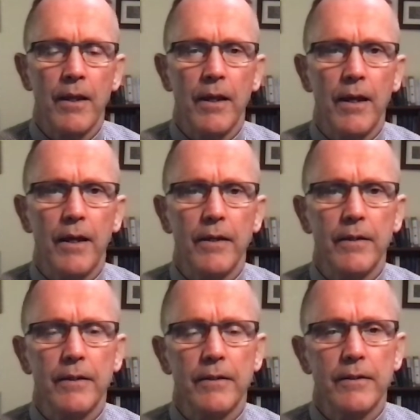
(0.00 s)

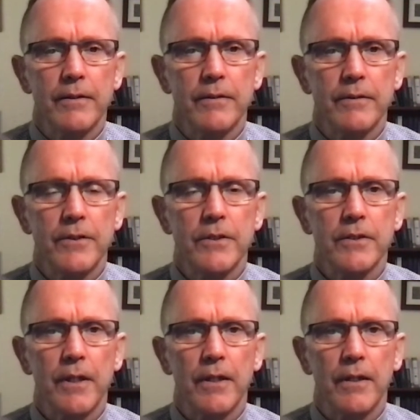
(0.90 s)
This is
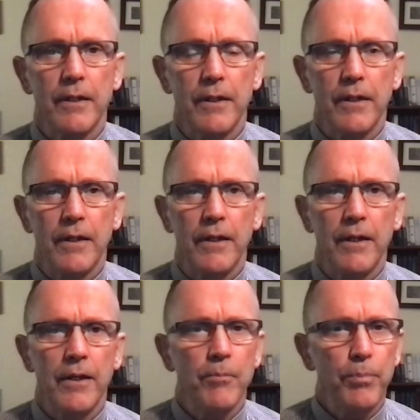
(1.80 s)

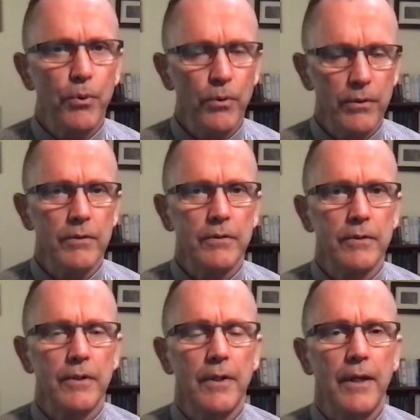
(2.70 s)
an important
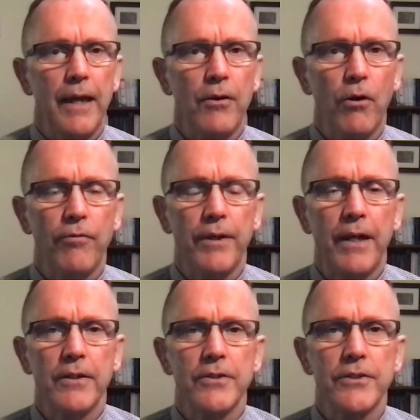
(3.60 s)
and often
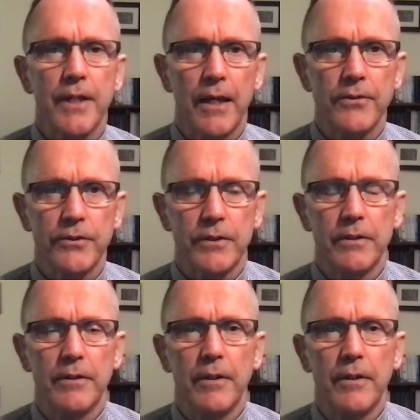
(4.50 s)
undiscussed